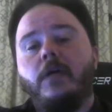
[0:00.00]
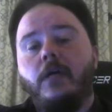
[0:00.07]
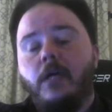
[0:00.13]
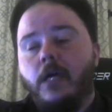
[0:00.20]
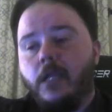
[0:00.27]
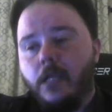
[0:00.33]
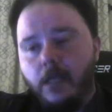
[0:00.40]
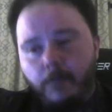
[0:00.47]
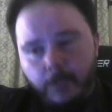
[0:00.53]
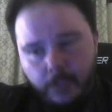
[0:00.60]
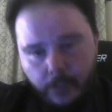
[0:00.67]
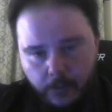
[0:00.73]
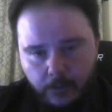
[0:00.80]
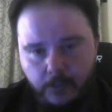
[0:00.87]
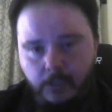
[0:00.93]
and then I'm going to
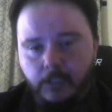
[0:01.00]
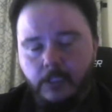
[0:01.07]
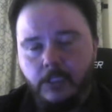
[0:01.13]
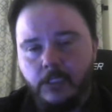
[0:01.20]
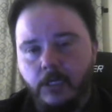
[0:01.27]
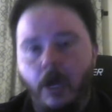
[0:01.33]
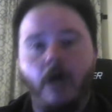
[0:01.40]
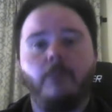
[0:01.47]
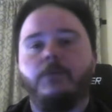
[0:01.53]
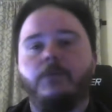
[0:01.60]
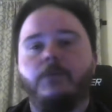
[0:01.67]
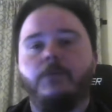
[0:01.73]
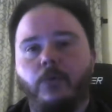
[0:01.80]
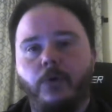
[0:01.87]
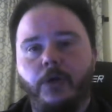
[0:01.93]
tell you this sob
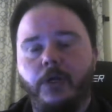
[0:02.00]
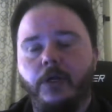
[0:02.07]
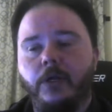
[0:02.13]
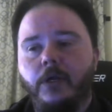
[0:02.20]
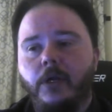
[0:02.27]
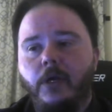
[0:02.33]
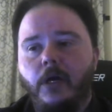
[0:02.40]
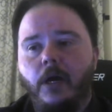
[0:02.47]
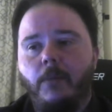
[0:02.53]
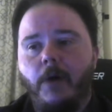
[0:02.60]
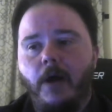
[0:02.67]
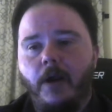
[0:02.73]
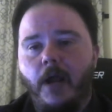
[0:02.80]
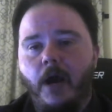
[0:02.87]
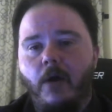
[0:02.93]
story
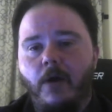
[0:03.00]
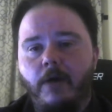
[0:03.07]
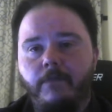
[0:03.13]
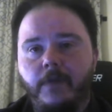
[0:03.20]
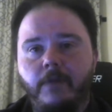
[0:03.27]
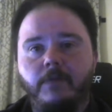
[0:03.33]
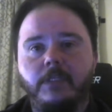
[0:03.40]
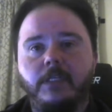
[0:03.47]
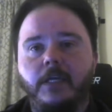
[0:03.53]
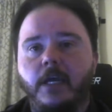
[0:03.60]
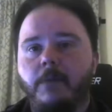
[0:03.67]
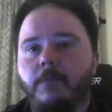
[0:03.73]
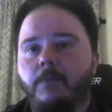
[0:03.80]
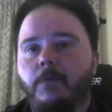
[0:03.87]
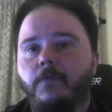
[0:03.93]
about how I've never
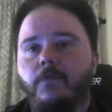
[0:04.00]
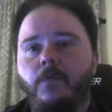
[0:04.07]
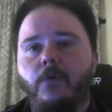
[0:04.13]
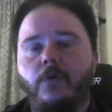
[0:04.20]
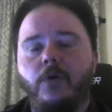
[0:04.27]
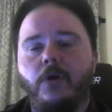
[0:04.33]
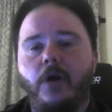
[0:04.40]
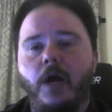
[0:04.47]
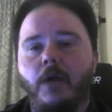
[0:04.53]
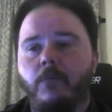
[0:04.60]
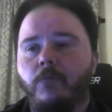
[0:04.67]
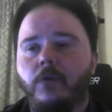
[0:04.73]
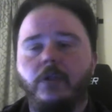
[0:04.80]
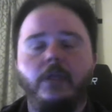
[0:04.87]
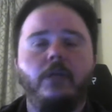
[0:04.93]
scammed before. I
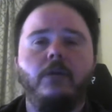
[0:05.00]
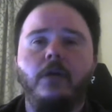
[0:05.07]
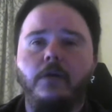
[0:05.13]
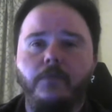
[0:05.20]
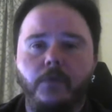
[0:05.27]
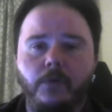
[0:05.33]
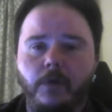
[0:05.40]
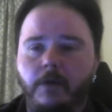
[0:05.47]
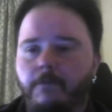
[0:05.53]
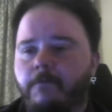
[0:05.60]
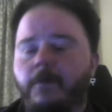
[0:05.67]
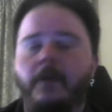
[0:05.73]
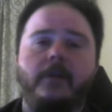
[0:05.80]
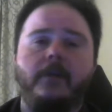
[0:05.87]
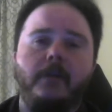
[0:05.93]
really love you. I
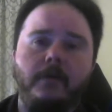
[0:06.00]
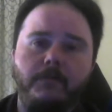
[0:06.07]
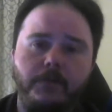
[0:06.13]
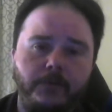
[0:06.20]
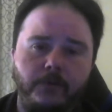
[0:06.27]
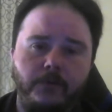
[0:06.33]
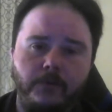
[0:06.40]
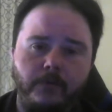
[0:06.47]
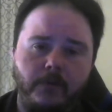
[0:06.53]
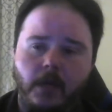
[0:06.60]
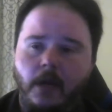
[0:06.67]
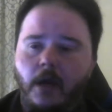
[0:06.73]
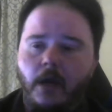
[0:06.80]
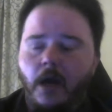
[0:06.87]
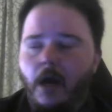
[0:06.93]
fell in love with you.
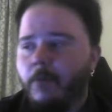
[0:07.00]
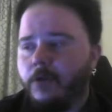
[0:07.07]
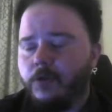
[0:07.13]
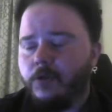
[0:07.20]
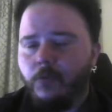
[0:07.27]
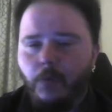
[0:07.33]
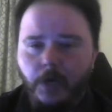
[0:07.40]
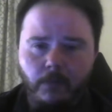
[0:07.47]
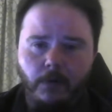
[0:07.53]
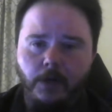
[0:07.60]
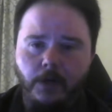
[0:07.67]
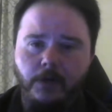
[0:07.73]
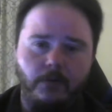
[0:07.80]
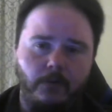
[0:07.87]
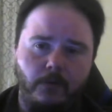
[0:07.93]
I'm a
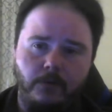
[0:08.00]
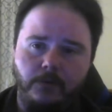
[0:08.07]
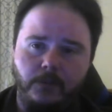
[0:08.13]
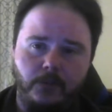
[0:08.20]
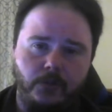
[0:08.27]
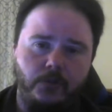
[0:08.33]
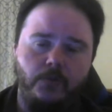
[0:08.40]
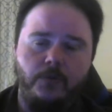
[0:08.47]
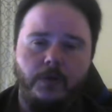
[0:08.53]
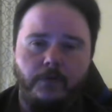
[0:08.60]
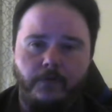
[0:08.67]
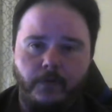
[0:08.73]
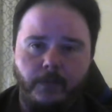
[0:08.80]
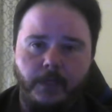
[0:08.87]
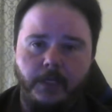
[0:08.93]
21 year old
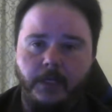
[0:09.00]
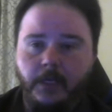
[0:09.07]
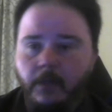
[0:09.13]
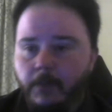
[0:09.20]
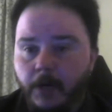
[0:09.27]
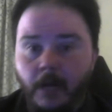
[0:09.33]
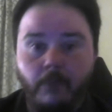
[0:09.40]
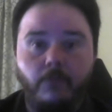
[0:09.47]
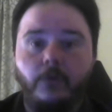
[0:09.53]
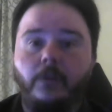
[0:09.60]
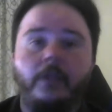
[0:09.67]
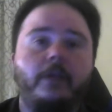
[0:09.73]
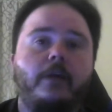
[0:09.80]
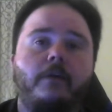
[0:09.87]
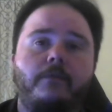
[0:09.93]
student from India, but I
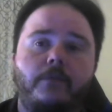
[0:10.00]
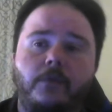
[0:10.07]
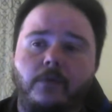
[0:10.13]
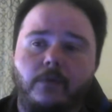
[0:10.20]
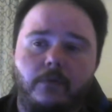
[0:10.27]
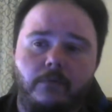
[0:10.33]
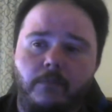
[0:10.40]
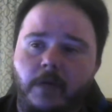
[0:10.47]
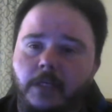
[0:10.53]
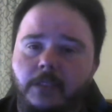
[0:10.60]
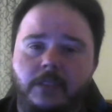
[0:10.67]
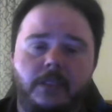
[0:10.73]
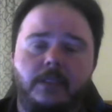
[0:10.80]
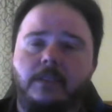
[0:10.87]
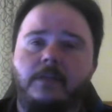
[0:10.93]
really love you, my
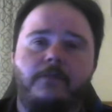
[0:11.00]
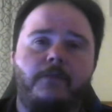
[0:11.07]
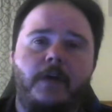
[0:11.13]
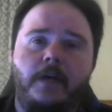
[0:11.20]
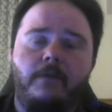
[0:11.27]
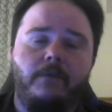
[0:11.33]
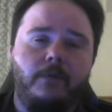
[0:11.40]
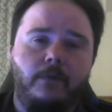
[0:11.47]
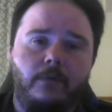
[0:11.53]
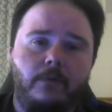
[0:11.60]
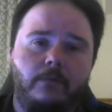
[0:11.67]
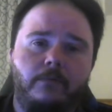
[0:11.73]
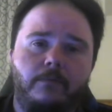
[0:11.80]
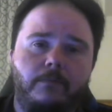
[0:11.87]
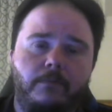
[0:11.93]
65 year
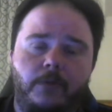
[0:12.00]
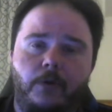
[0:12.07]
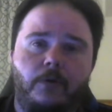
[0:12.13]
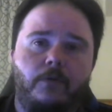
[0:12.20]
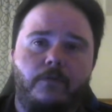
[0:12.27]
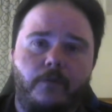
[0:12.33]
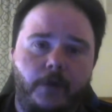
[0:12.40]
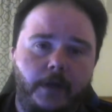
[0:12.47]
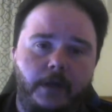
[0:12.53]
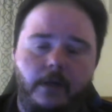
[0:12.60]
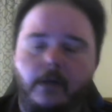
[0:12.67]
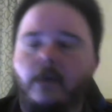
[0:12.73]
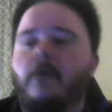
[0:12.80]
old girlfriend.